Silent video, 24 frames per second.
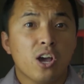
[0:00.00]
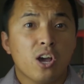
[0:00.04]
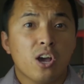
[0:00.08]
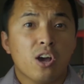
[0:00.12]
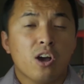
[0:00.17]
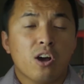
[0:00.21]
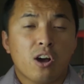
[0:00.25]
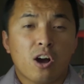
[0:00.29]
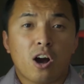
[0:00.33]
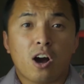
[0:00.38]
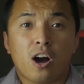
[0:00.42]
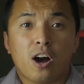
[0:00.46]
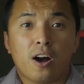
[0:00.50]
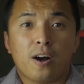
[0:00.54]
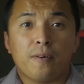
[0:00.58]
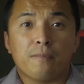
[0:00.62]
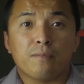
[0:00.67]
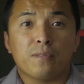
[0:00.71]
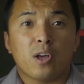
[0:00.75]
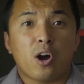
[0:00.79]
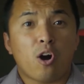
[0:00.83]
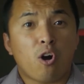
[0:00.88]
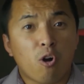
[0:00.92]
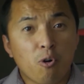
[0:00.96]

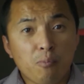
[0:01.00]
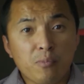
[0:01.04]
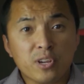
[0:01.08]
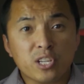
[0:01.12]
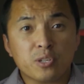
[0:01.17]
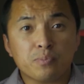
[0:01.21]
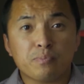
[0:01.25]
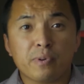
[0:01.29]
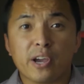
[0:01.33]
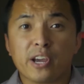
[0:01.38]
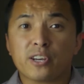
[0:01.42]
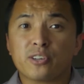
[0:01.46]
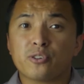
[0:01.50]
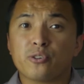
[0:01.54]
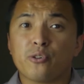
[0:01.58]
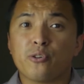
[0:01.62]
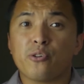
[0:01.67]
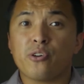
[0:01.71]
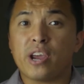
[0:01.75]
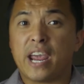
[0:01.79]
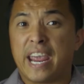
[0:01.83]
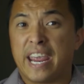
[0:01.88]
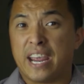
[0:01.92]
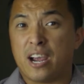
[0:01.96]
home inspector,
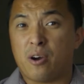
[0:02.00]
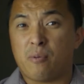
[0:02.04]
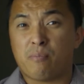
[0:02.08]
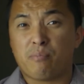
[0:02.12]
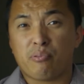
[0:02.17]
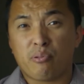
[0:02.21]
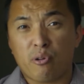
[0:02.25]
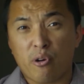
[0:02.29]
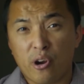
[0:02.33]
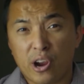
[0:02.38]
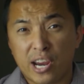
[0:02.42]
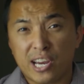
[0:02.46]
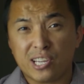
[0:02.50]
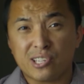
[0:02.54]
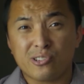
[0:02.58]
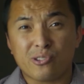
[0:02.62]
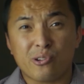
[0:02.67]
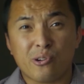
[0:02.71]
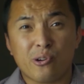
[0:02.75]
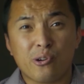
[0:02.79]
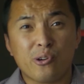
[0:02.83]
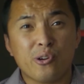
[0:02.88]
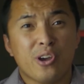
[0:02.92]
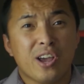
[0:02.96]
an
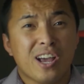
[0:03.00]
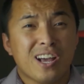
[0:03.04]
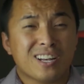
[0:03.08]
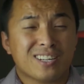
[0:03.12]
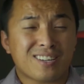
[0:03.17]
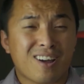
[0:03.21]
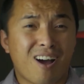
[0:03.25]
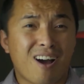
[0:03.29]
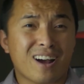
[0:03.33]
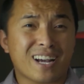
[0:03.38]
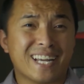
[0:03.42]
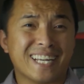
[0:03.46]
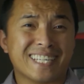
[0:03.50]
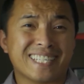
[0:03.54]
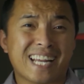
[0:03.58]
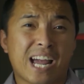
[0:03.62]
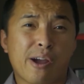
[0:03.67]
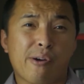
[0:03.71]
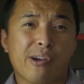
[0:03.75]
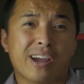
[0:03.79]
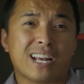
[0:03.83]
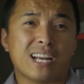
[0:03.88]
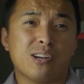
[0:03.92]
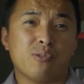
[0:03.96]
appraiser, talking
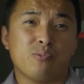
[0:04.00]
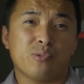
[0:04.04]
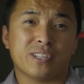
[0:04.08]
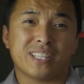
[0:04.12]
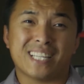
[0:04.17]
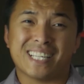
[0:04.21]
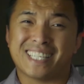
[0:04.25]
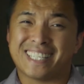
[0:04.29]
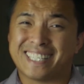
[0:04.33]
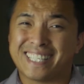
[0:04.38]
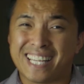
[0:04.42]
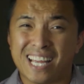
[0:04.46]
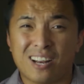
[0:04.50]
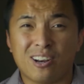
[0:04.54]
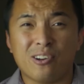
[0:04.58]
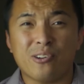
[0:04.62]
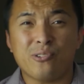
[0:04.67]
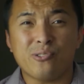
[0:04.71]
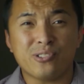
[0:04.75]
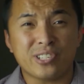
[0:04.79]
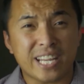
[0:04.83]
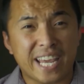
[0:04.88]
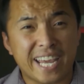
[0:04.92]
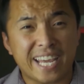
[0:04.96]
directly with the
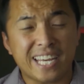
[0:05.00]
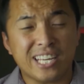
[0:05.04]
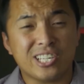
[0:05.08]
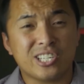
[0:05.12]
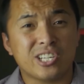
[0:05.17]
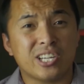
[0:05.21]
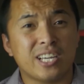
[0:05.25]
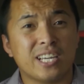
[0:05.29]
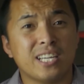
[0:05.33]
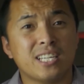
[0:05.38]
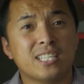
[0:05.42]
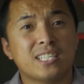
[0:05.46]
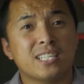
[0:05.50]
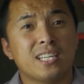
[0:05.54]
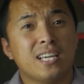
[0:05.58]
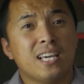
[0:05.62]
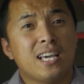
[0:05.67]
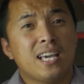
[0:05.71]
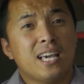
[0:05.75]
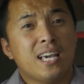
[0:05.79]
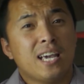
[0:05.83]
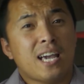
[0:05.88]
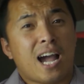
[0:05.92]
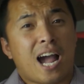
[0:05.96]
seller's agent?
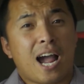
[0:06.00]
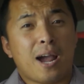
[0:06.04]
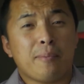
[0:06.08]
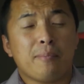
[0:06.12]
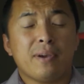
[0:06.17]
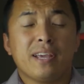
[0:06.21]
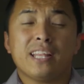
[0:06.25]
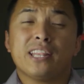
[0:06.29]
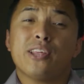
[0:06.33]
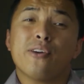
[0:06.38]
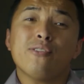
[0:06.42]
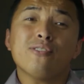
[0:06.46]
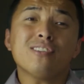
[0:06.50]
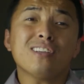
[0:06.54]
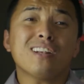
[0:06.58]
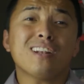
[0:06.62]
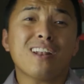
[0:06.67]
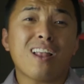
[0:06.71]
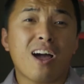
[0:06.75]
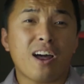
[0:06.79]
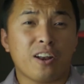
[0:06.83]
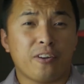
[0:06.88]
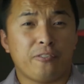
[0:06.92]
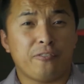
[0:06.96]
I mean, there's a
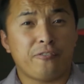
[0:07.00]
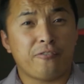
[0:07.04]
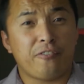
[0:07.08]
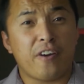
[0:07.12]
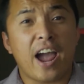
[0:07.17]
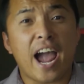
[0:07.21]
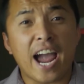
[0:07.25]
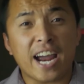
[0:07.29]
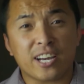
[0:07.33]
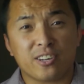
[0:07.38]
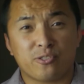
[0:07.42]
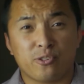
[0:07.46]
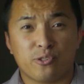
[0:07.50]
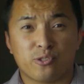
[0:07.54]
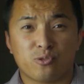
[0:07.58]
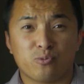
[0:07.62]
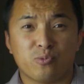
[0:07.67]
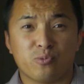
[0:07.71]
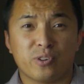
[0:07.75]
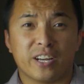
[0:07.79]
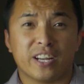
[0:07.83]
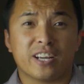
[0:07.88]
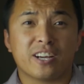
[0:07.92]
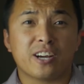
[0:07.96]
lot of factors
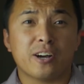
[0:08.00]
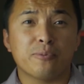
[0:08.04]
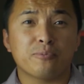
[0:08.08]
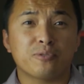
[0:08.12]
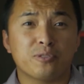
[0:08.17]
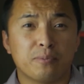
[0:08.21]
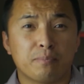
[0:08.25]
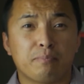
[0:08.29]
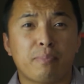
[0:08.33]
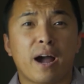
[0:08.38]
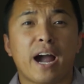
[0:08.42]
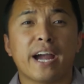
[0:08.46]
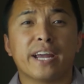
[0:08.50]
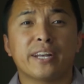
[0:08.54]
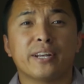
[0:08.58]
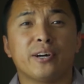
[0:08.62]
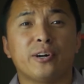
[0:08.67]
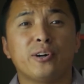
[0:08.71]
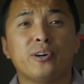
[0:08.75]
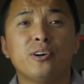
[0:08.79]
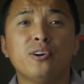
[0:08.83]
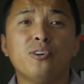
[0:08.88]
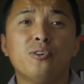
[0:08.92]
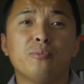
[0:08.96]
when it comes to buying a
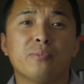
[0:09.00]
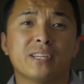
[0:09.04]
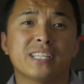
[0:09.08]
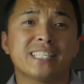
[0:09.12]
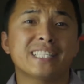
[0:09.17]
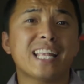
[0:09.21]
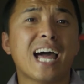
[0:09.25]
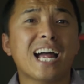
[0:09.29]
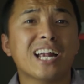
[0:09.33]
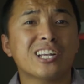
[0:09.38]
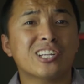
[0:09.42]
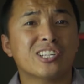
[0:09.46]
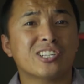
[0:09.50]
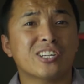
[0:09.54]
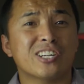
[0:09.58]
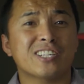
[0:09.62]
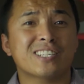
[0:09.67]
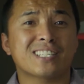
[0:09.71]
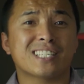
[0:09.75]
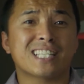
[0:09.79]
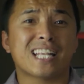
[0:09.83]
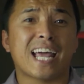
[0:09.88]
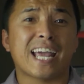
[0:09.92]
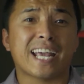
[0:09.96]
home. It's not
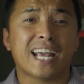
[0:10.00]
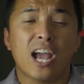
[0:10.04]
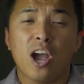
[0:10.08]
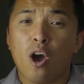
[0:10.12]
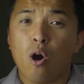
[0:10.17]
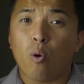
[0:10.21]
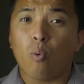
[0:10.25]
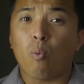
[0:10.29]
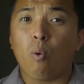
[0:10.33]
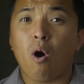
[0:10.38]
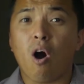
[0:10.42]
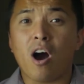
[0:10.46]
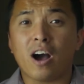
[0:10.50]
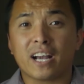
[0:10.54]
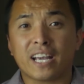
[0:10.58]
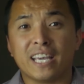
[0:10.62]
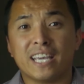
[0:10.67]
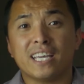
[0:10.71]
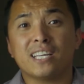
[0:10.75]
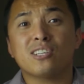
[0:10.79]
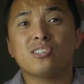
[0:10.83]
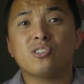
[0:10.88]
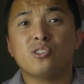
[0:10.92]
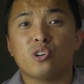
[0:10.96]
just like walking
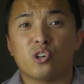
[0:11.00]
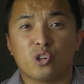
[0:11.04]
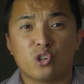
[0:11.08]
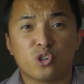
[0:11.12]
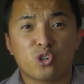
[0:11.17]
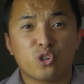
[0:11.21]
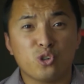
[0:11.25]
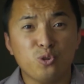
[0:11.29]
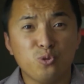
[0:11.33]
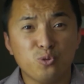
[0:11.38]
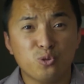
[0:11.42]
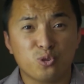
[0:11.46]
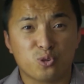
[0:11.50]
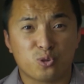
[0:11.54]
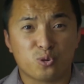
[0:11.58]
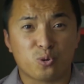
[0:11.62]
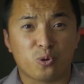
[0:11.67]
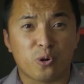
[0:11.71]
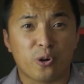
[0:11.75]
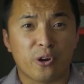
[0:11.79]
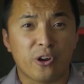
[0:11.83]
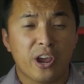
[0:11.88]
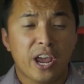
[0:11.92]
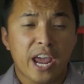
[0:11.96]
into a shoe
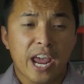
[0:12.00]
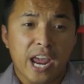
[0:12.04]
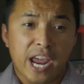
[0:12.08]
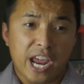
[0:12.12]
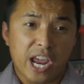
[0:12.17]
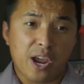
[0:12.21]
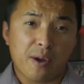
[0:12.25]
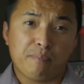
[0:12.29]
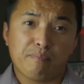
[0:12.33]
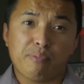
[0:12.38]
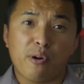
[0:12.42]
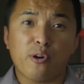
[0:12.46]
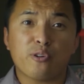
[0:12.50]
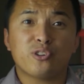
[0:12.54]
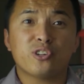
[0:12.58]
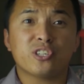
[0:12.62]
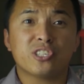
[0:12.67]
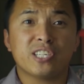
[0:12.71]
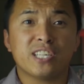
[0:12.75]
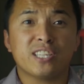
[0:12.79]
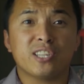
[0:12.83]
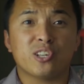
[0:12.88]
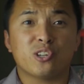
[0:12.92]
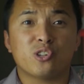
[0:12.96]
store and
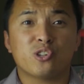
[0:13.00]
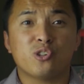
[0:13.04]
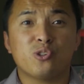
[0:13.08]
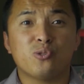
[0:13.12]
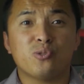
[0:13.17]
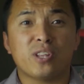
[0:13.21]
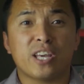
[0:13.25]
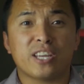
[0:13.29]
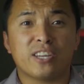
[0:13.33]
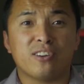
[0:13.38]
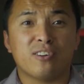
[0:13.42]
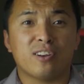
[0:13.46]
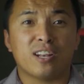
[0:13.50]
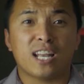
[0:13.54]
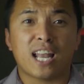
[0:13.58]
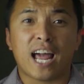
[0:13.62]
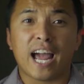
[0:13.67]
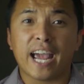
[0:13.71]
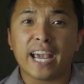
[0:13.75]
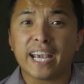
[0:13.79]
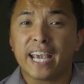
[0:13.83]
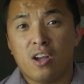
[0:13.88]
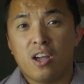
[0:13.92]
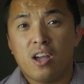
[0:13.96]
purchasing the shoe that you
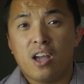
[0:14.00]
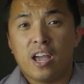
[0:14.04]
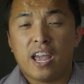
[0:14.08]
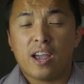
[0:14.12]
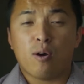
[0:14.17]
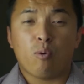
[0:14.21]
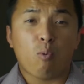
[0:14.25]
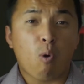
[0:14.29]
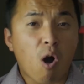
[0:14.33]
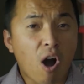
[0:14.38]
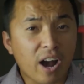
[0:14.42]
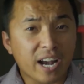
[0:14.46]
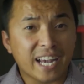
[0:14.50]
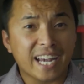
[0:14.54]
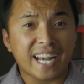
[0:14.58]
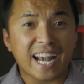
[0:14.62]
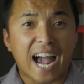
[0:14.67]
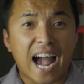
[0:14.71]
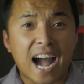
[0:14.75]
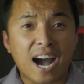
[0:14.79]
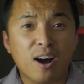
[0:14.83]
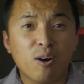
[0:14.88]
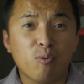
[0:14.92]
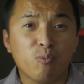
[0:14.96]
like and walking
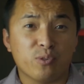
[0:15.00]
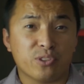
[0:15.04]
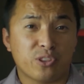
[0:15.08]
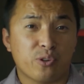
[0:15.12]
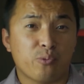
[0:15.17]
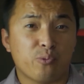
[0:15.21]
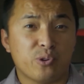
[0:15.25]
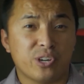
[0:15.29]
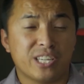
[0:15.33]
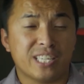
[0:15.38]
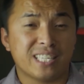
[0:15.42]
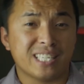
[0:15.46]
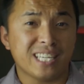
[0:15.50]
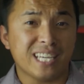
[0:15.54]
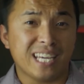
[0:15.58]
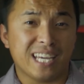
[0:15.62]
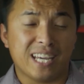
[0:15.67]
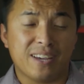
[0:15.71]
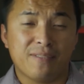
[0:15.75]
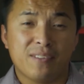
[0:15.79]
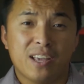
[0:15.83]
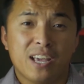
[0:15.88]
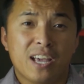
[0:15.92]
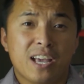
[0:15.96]
out with a receipt.
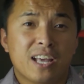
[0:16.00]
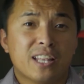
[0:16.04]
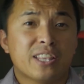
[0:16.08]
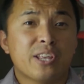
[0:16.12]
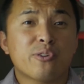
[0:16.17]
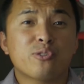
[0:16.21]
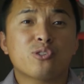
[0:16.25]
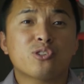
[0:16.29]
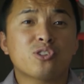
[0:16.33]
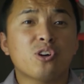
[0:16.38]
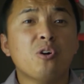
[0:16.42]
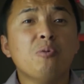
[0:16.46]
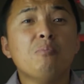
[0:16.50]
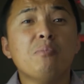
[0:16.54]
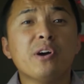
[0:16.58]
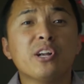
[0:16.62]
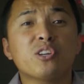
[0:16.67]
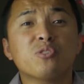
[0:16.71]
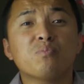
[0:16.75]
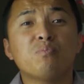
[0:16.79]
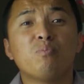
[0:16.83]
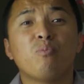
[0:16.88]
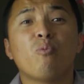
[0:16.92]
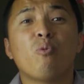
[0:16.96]
There's so much
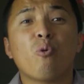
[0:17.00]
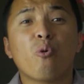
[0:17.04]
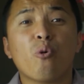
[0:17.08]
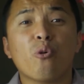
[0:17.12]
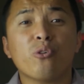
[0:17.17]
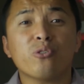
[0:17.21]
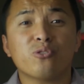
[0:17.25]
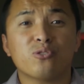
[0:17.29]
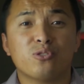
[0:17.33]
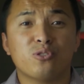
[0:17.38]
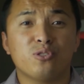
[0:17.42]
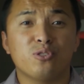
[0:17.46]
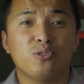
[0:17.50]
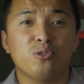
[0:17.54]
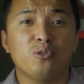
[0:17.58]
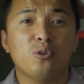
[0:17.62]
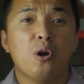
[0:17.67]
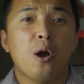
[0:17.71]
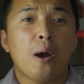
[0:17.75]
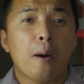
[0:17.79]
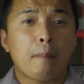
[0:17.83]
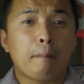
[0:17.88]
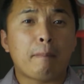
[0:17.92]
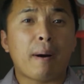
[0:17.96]
more to
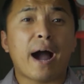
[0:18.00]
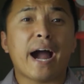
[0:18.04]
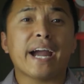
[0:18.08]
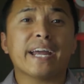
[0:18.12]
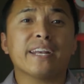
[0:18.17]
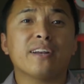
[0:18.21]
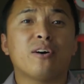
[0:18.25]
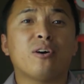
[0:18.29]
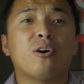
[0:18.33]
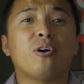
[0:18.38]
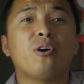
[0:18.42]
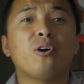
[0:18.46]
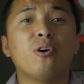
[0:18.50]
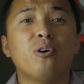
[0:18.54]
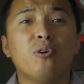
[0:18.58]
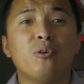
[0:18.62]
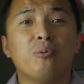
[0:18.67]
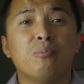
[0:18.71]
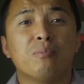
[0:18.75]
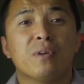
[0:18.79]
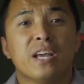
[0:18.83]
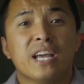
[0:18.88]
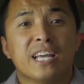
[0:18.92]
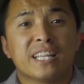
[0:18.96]
buying a home
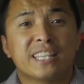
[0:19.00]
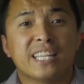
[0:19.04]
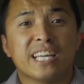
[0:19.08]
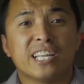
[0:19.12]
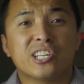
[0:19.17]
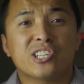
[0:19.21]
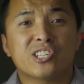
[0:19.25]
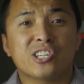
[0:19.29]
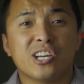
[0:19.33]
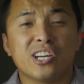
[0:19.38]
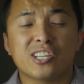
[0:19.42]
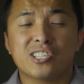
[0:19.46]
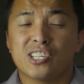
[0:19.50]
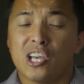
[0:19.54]
than just